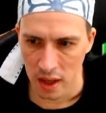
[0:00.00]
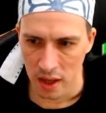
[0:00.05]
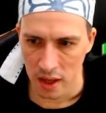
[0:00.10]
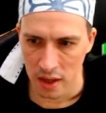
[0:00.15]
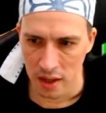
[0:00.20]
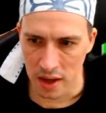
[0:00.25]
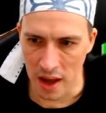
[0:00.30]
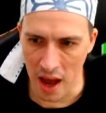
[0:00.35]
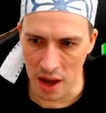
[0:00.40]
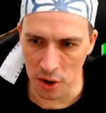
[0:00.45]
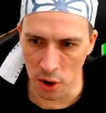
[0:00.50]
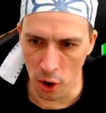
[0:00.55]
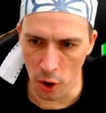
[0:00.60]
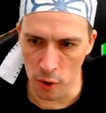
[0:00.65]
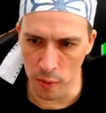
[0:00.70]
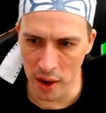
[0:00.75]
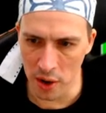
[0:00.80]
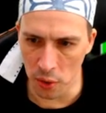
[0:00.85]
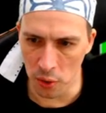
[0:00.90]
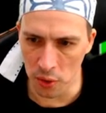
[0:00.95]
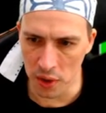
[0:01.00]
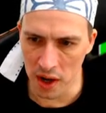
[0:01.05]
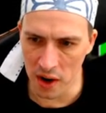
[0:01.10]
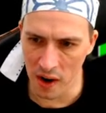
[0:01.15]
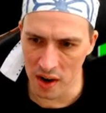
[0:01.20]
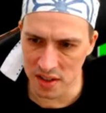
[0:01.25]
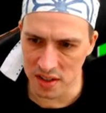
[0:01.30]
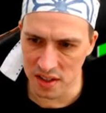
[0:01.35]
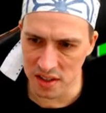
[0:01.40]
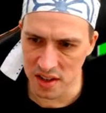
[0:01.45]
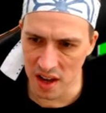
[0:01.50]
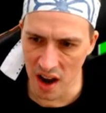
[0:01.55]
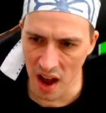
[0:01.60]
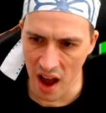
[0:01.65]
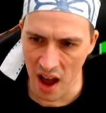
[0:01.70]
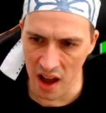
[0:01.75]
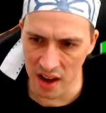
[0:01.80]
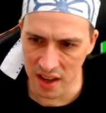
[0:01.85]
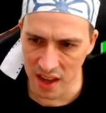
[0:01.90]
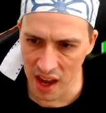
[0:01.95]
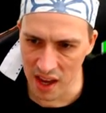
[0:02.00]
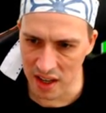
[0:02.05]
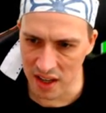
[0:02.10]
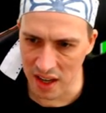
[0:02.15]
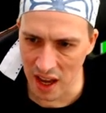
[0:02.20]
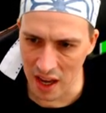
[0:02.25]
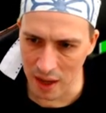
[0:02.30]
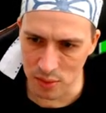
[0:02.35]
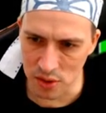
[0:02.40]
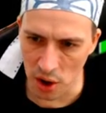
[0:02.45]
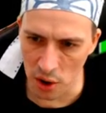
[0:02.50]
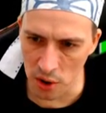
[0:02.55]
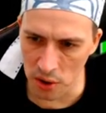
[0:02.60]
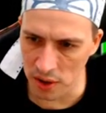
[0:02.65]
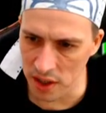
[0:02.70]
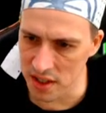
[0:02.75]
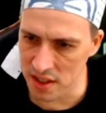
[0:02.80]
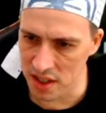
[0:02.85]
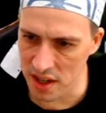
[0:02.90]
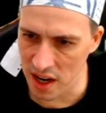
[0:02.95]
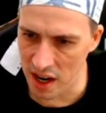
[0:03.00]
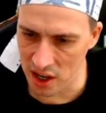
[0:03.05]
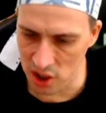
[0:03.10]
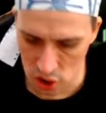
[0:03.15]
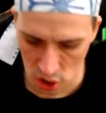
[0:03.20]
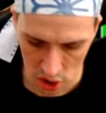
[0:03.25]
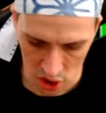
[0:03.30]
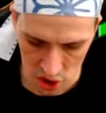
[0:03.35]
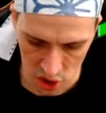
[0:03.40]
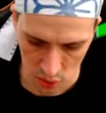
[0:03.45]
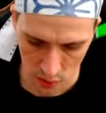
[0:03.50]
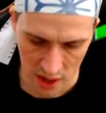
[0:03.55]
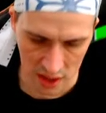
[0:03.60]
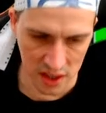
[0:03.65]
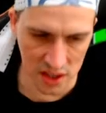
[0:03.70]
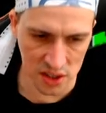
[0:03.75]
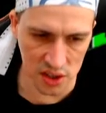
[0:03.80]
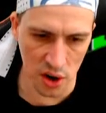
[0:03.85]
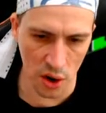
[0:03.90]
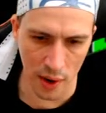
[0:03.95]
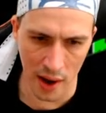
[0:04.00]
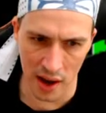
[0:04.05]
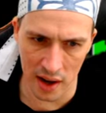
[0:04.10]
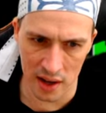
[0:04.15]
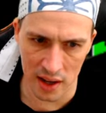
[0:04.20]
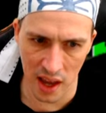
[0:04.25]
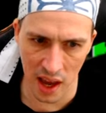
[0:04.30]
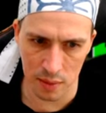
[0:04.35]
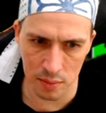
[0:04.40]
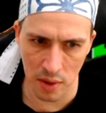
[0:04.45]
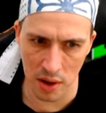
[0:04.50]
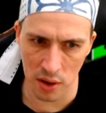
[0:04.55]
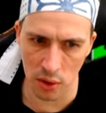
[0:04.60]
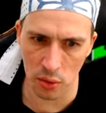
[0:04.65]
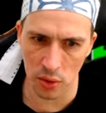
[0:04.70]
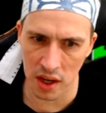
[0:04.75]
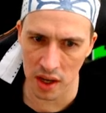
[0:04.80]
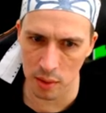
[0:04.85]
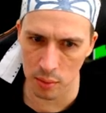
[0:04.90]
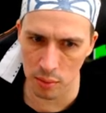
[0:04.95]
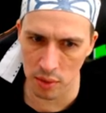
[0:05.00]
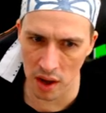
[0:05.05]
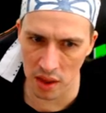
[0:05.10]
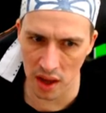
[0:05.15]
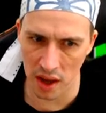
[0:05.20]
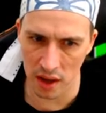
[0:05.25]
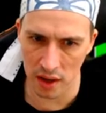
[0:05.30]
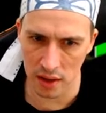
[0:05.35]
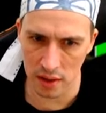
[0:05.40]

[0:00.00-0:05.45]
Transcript: Nah, no Metal Gear. As I said, arcade games only today, Joshua. There's no arcade Metal Gear, brother.